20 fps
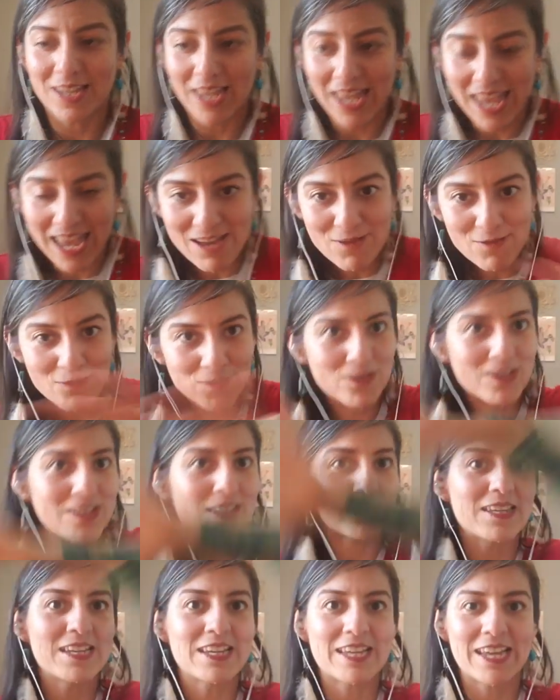
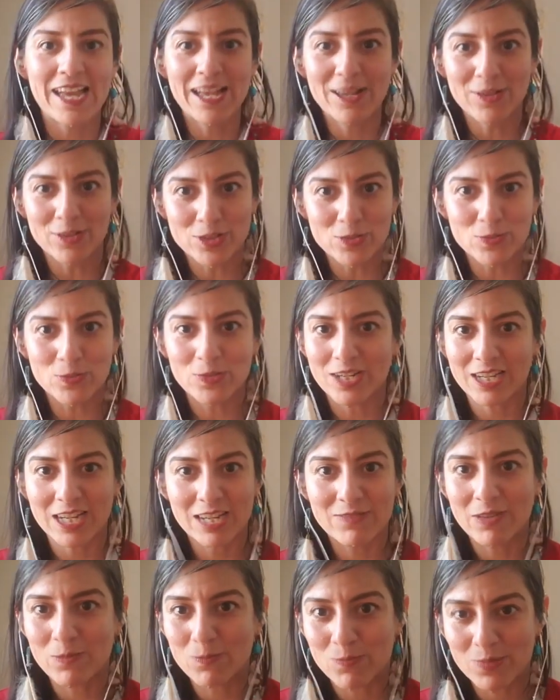Everything else wouldn't
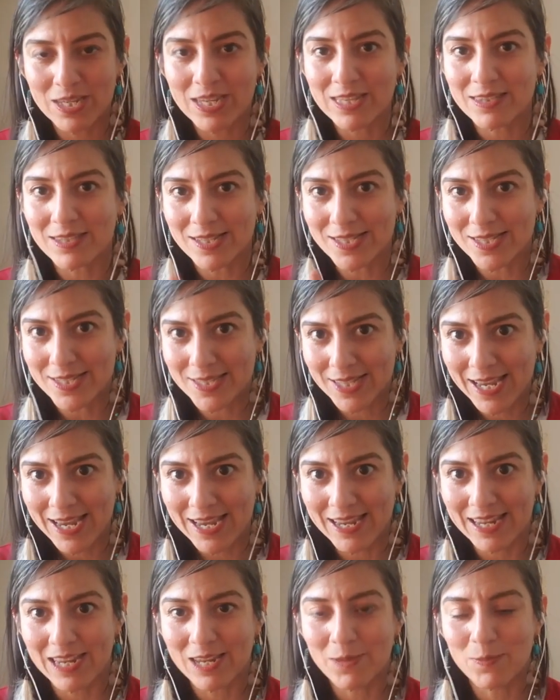even be the
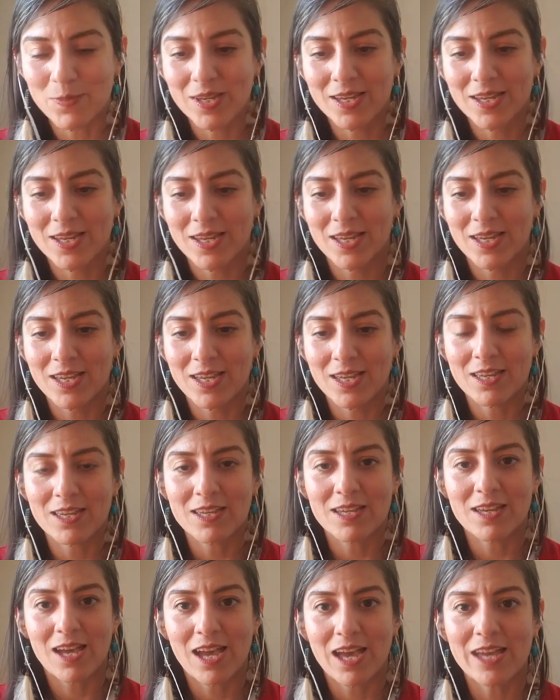same
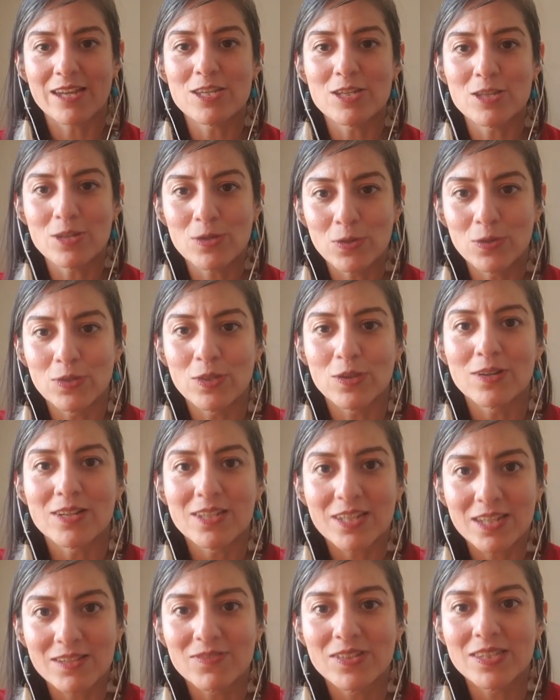had you not
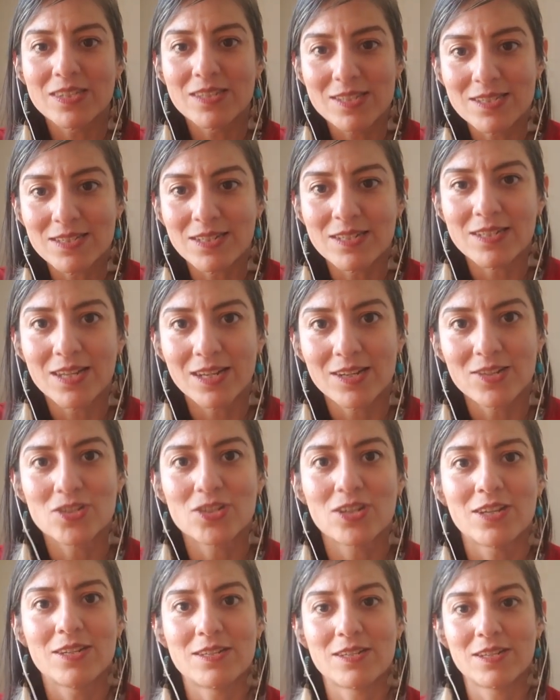given this
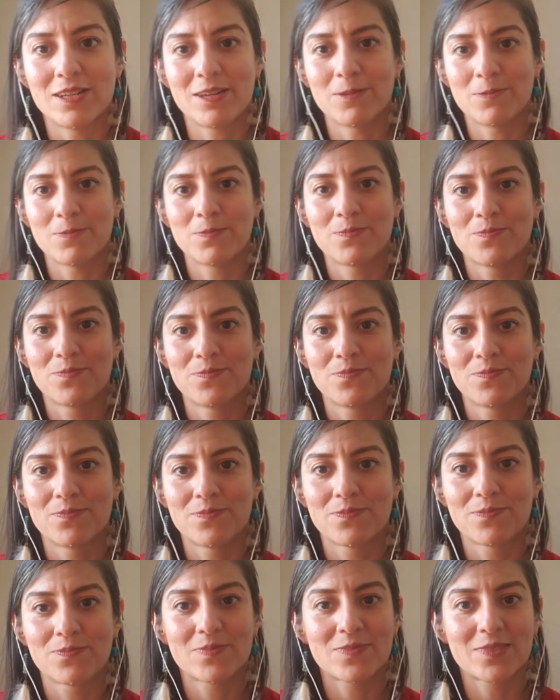attention to.
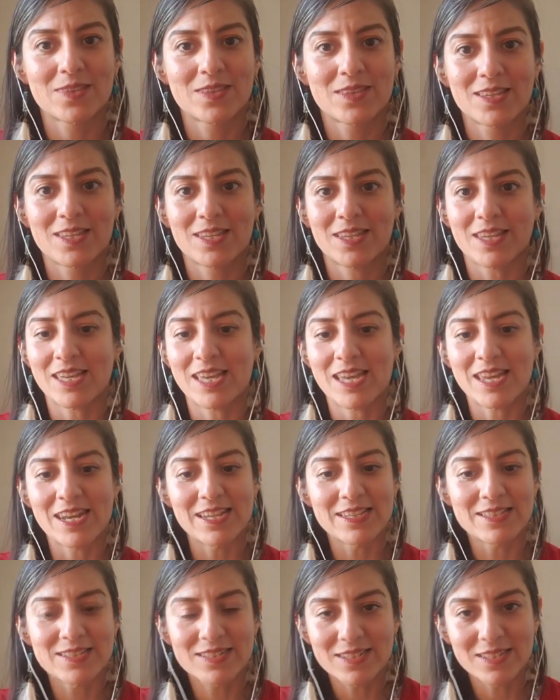And
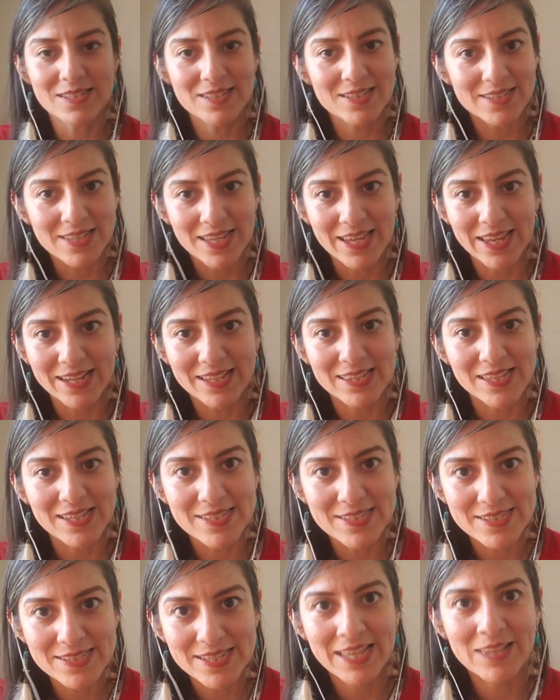it's just like the
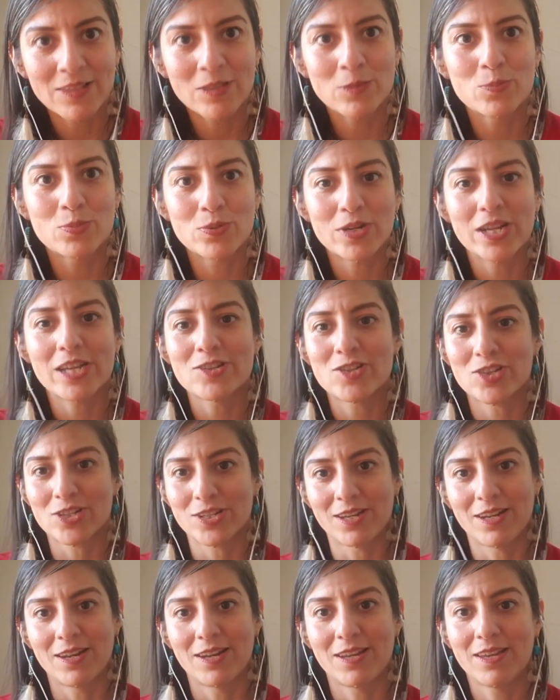
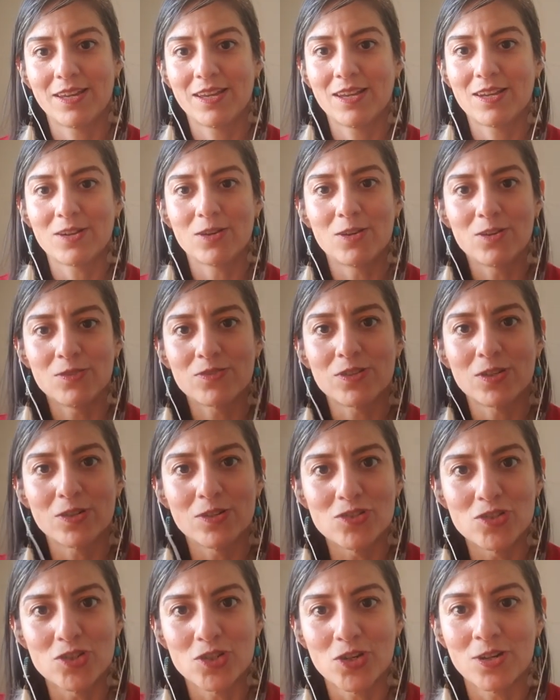celebration of your
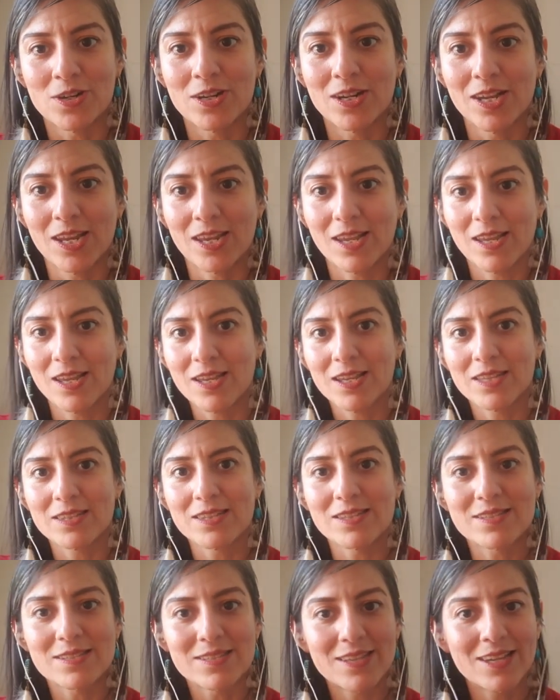journey,
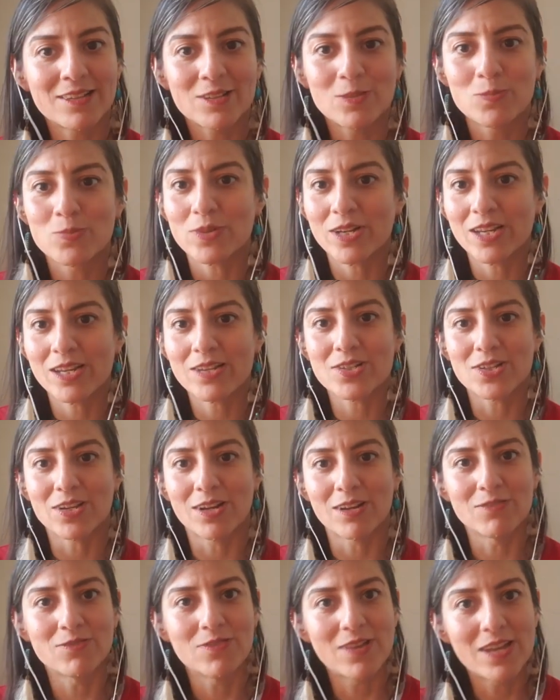the
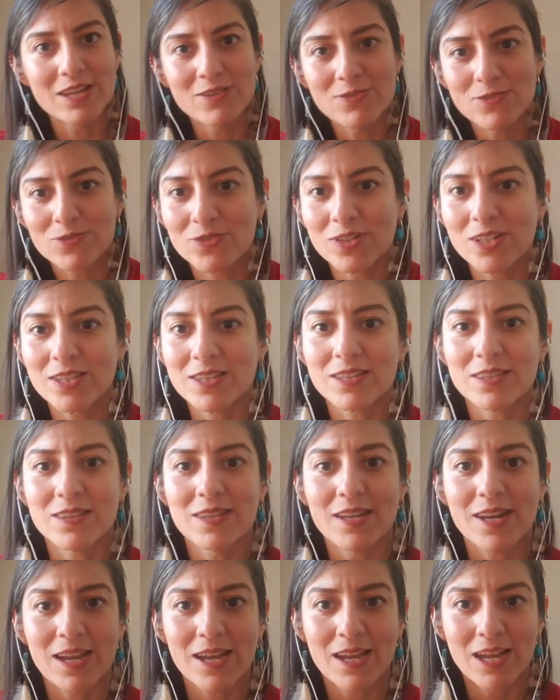celebration of everything
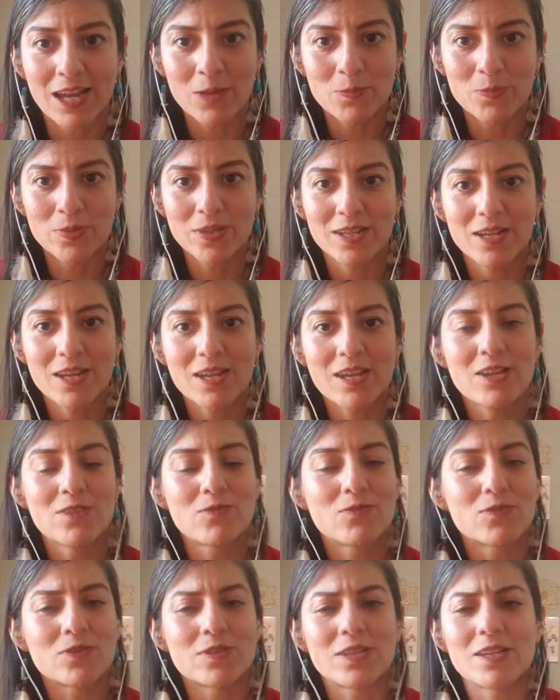that happened
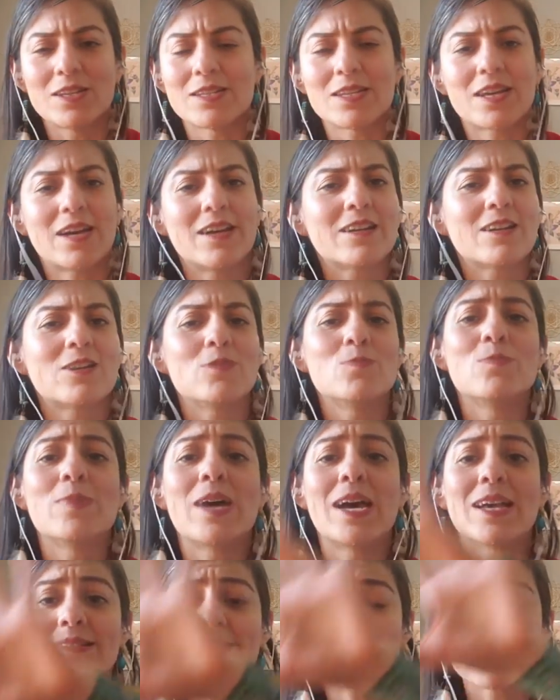for the entire
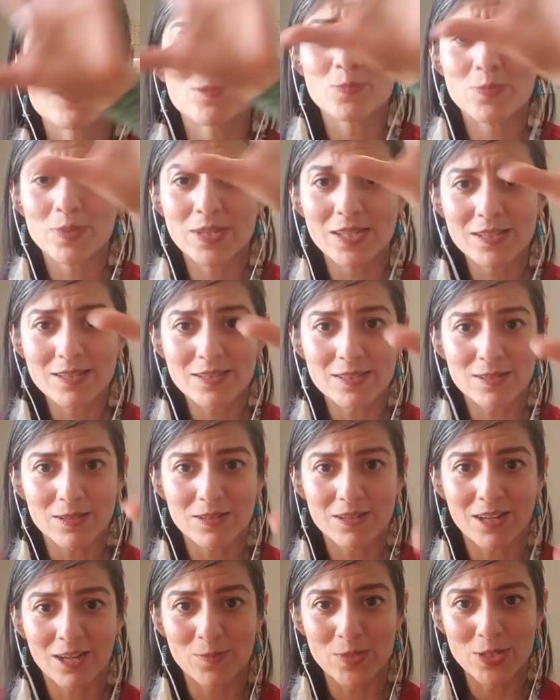masterpiece to
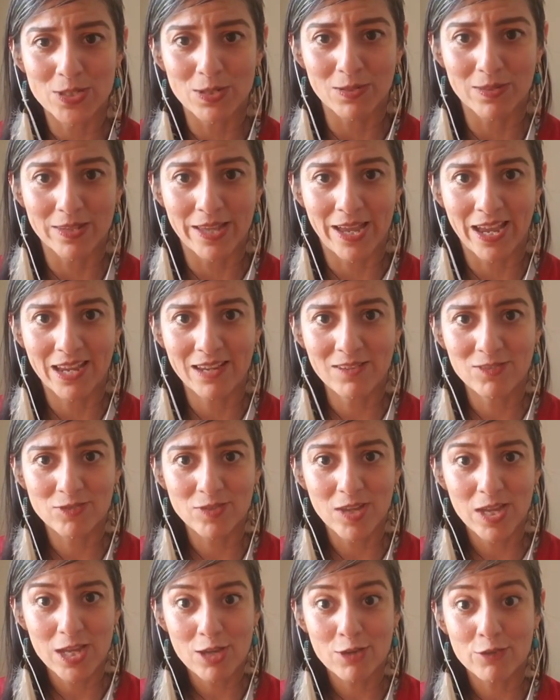come to life,
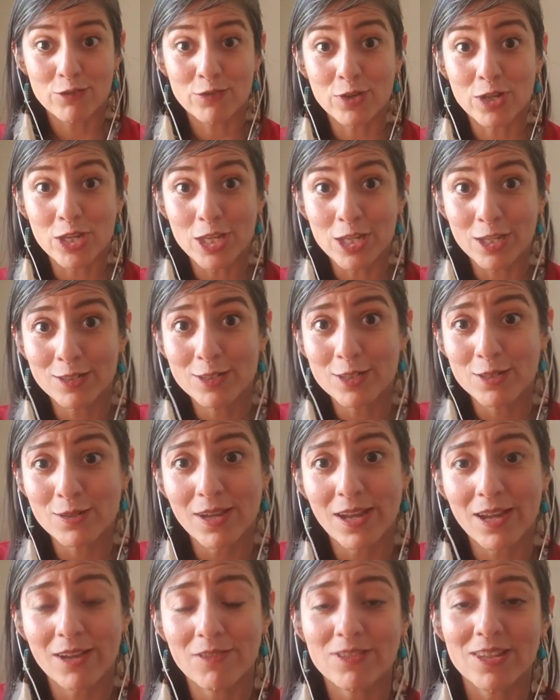for you to
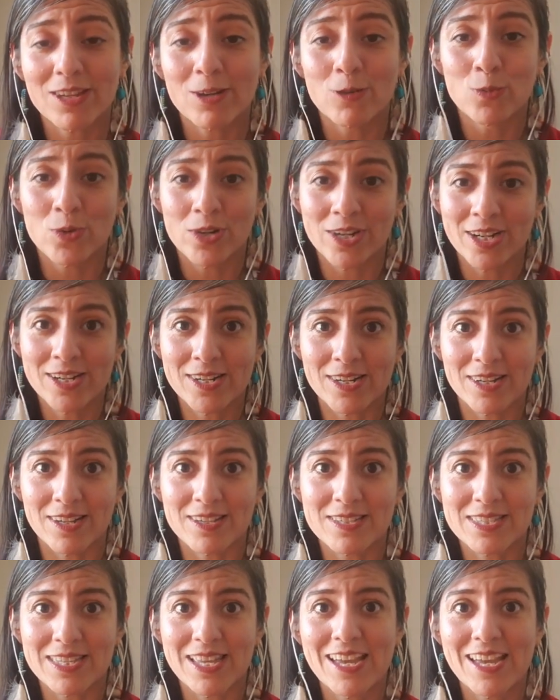have the awareness